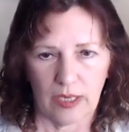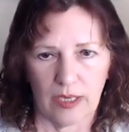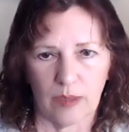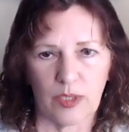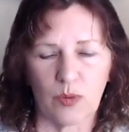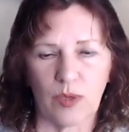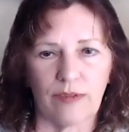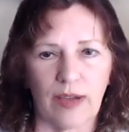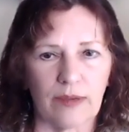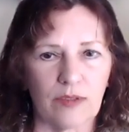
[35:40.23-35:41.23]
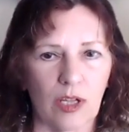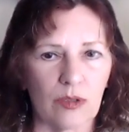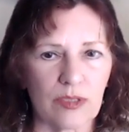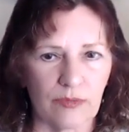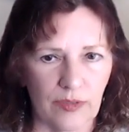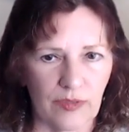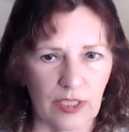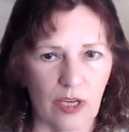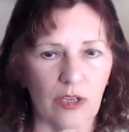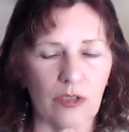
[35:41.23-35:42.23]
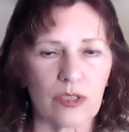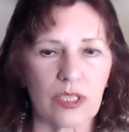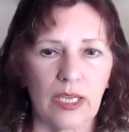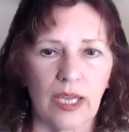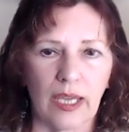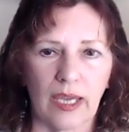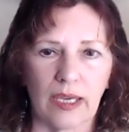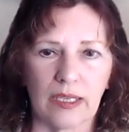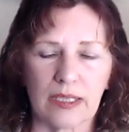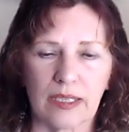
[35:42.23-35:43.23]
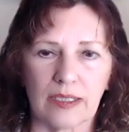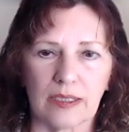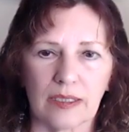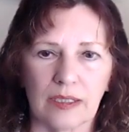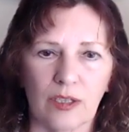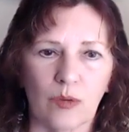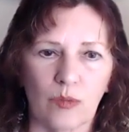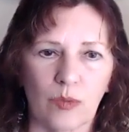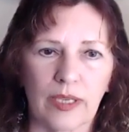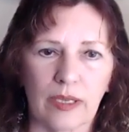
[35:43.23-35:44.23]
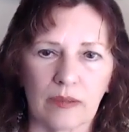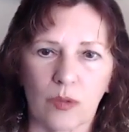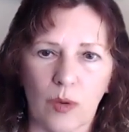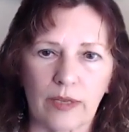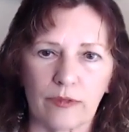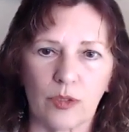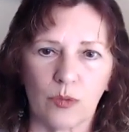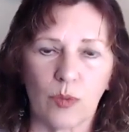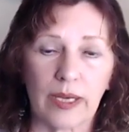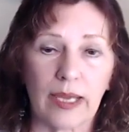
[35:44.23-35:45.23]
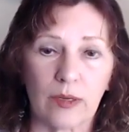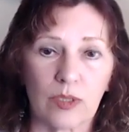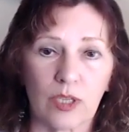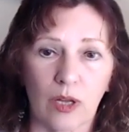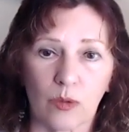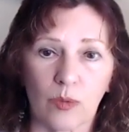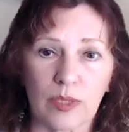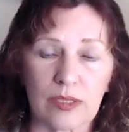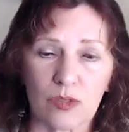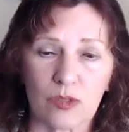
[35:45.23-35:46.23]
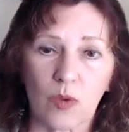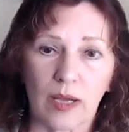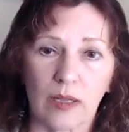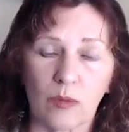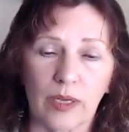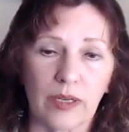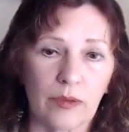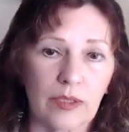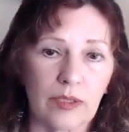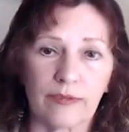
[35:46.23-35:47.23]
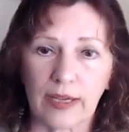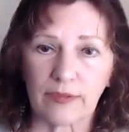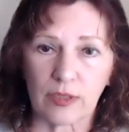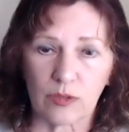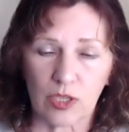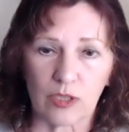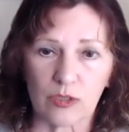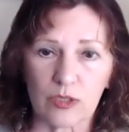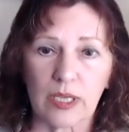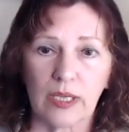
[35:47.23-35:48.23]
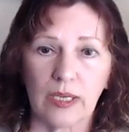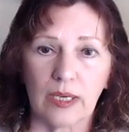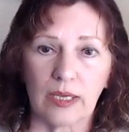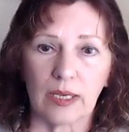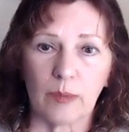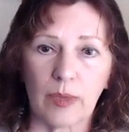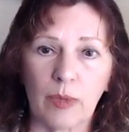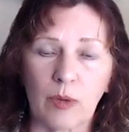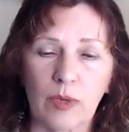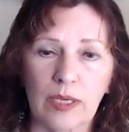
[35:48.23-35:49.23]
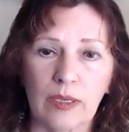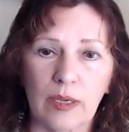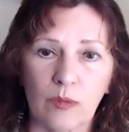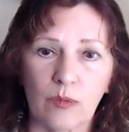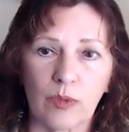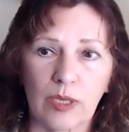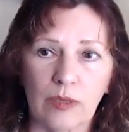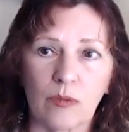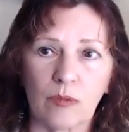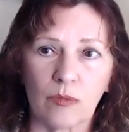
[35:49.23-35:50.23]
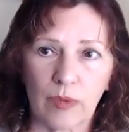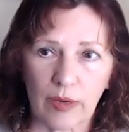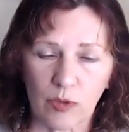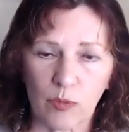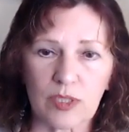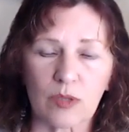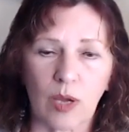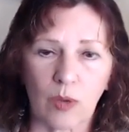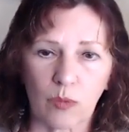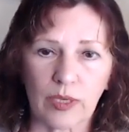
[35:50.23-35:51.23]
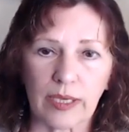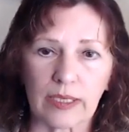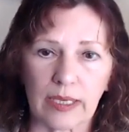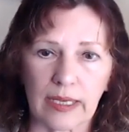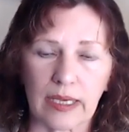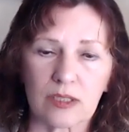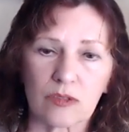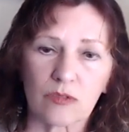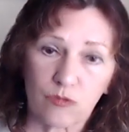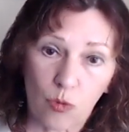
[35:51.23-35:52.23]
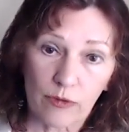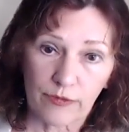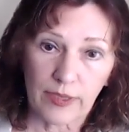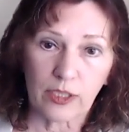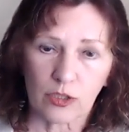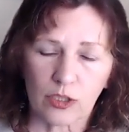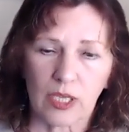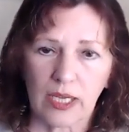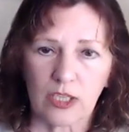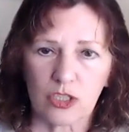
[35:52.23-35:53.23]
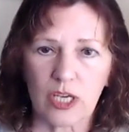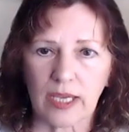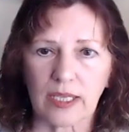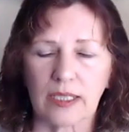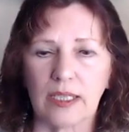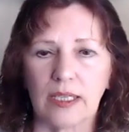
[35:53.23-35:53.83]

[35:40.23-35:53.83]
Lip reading: between $5 and $50. And we get quite a few $100 ones as well, $100 to $500. But we every once in a while we'll get a nice 4-figure check.